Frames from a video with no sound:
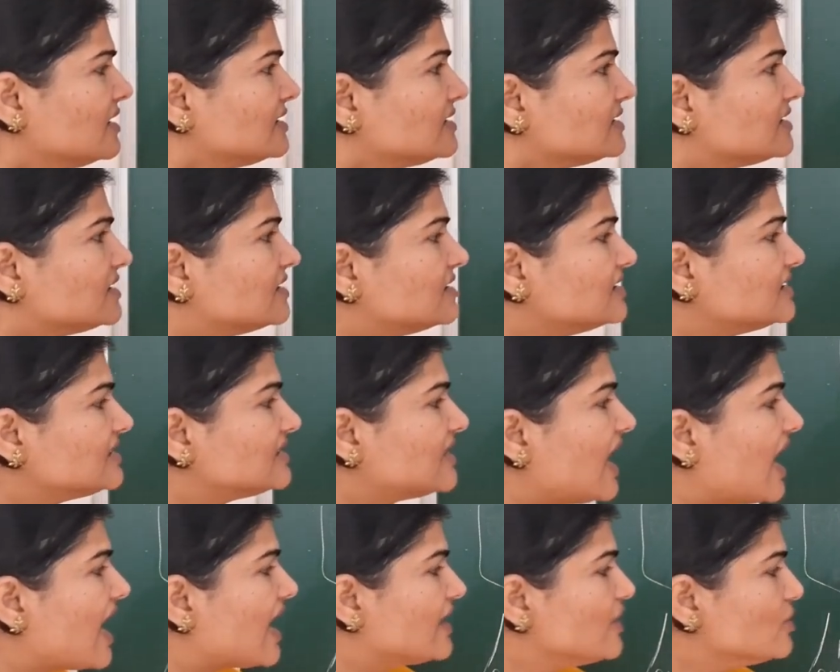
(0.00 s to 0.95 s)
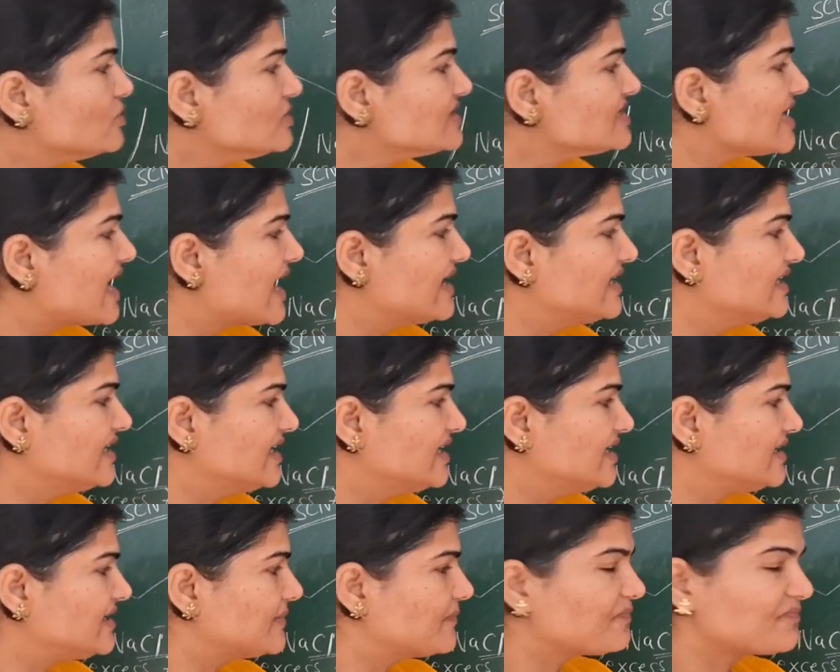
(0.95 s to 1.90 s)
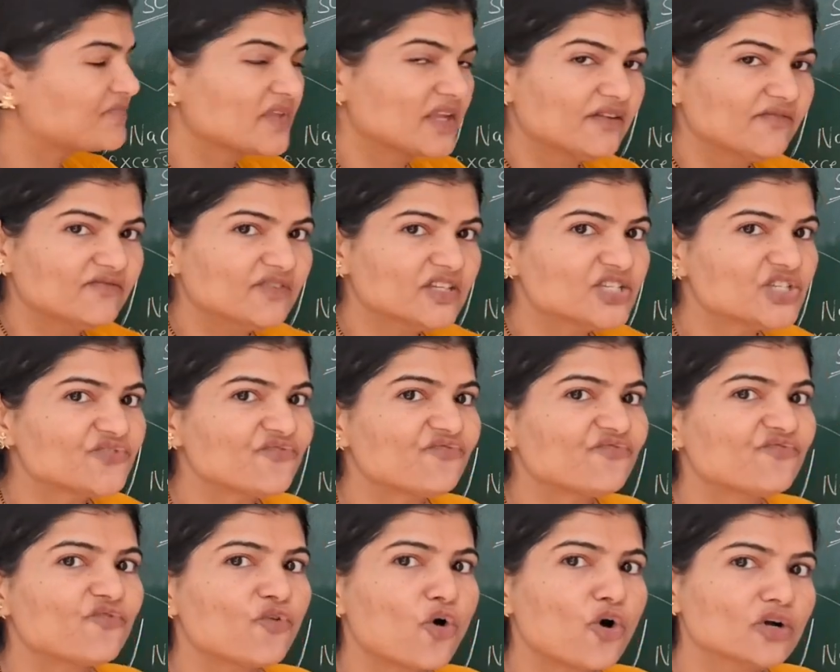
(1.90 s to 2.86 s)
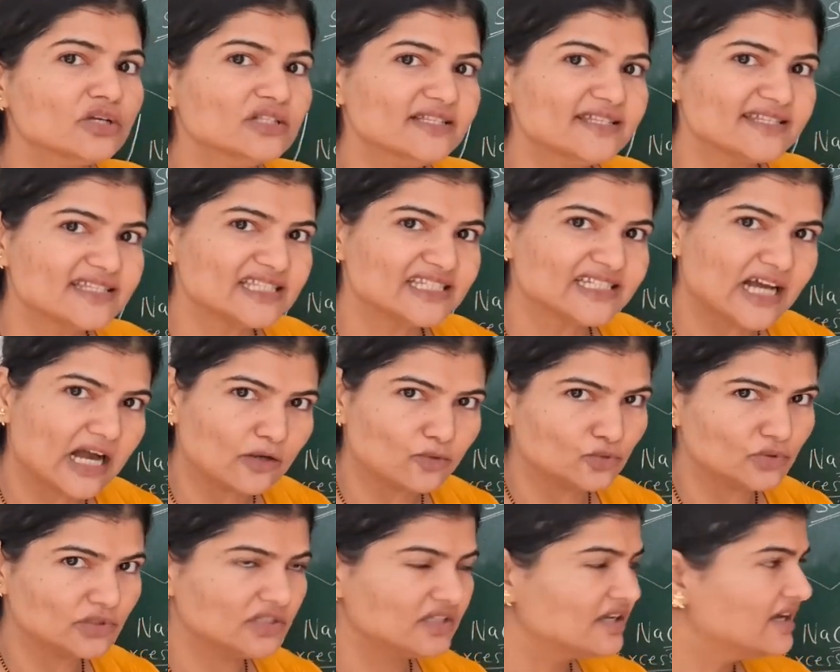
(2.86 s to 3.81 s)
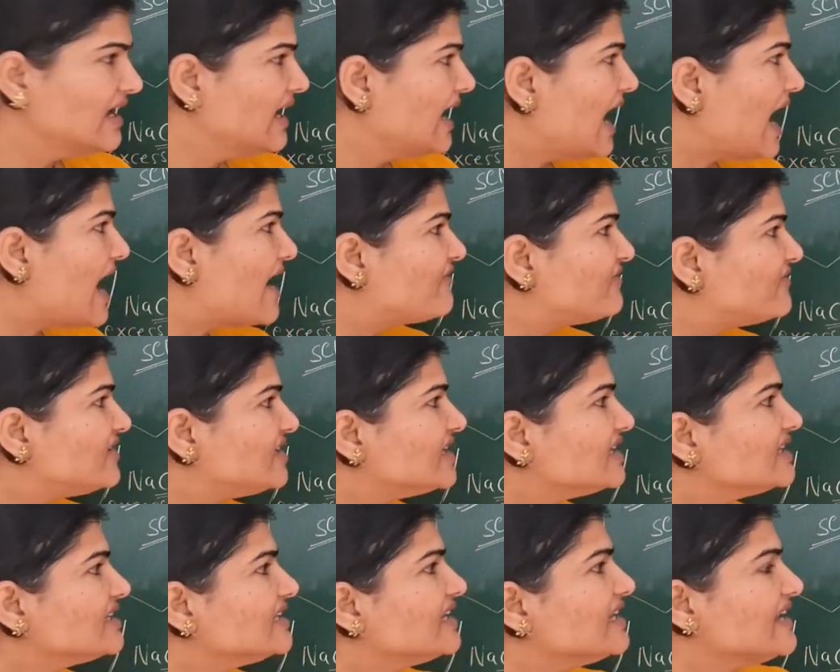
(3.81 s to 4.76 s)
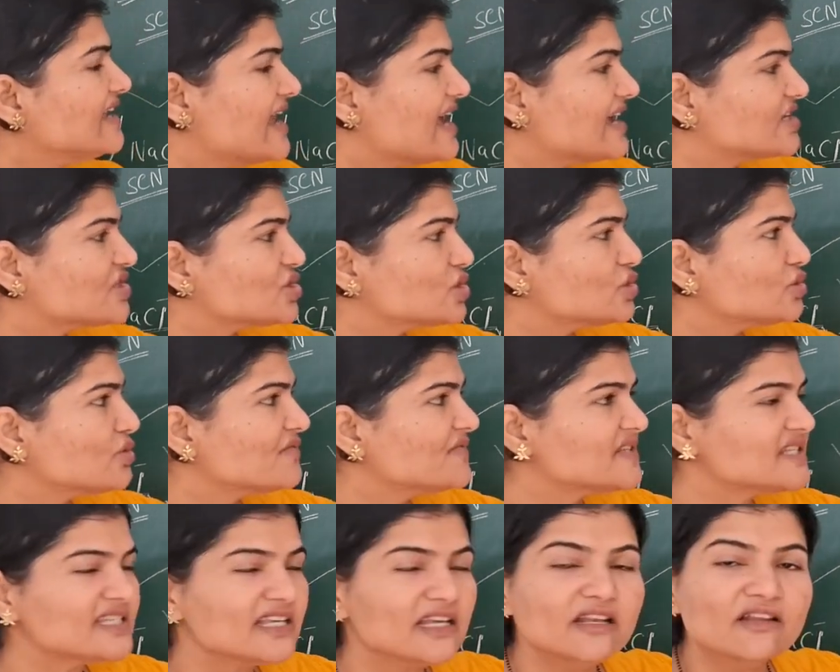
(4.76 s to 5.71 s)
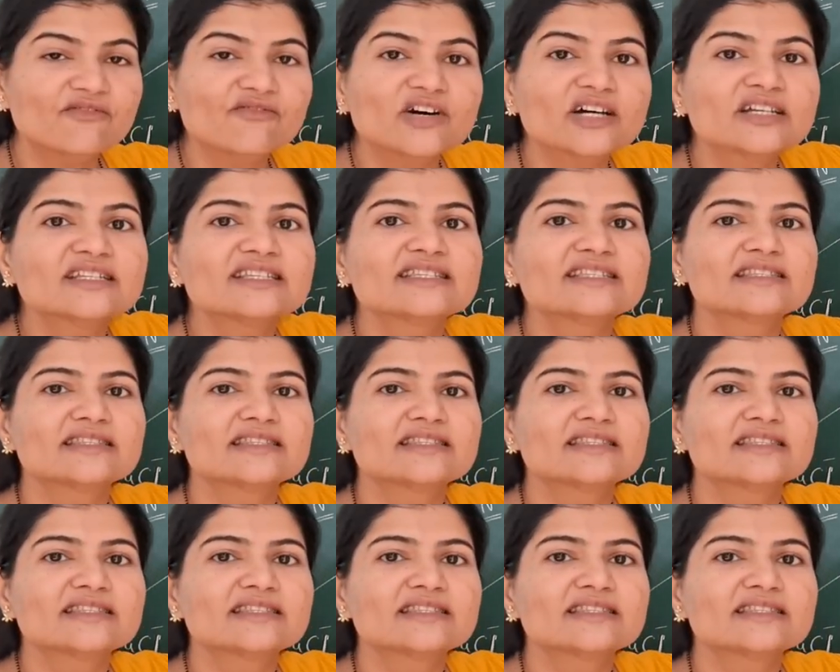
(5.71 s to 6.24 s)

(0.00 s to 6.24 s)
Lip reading: the thiocyanate which falls down after the reaction of silver